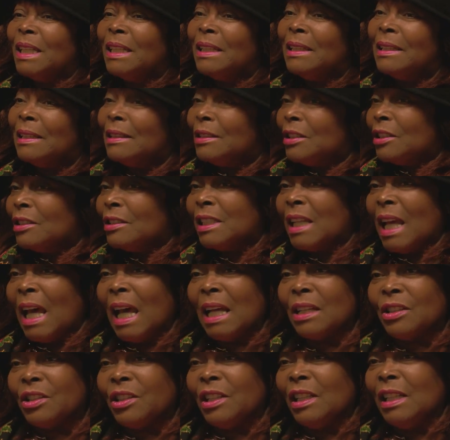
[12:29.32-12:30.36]
he just
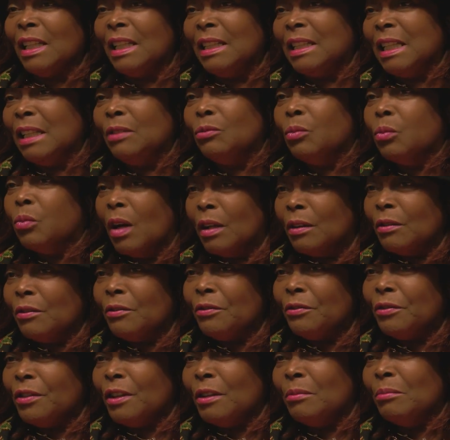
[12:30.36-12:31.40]
actually did one
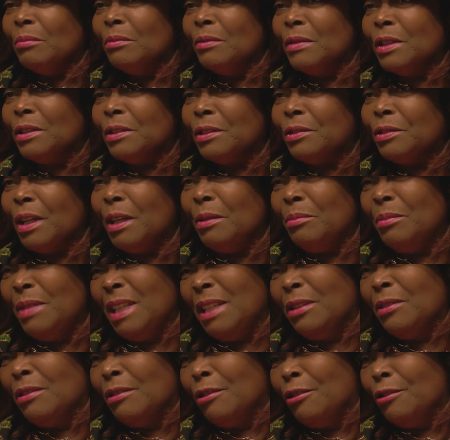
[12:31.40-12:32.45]
film. It's a shame
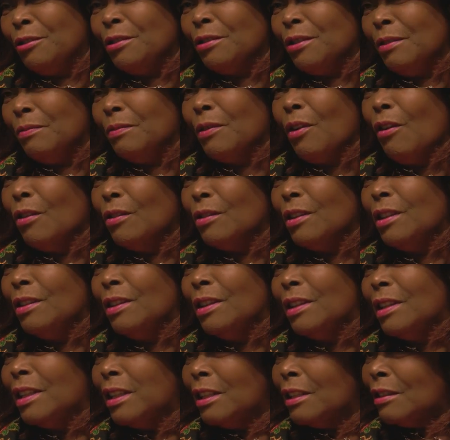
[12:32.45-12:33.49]
he couldn't have gone
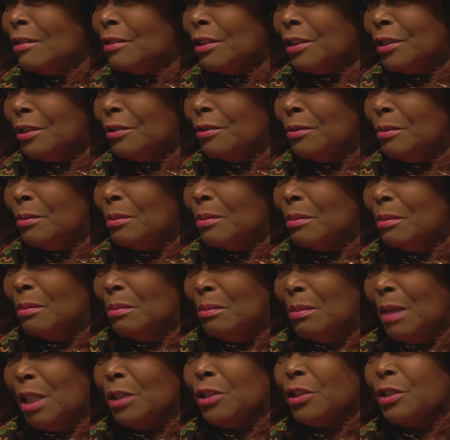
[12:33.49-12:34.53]
and do
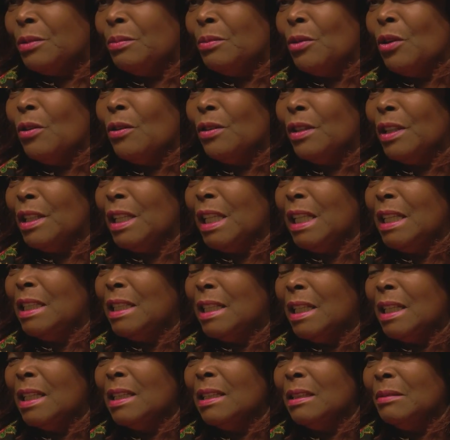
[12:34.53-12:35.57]
much more than he
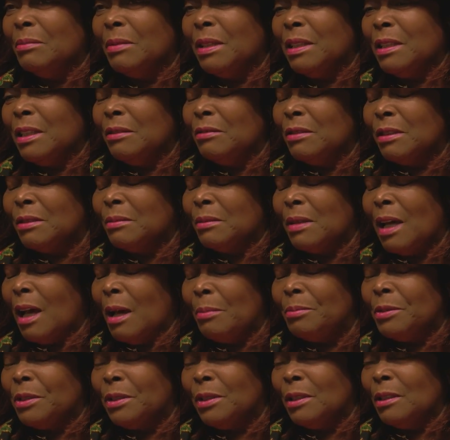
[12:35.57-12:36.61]
did, but he was
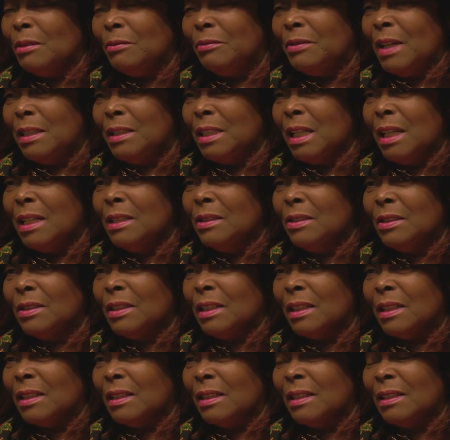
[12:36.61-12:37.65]
absolutely
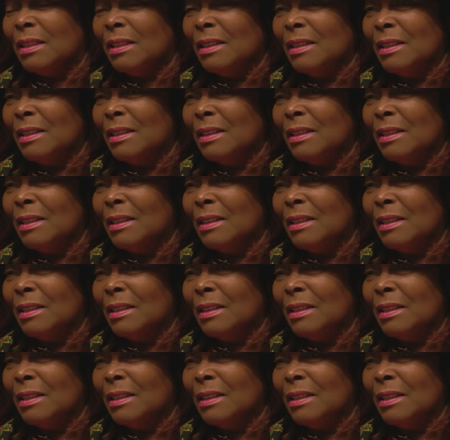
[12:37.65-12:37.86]
fantastic.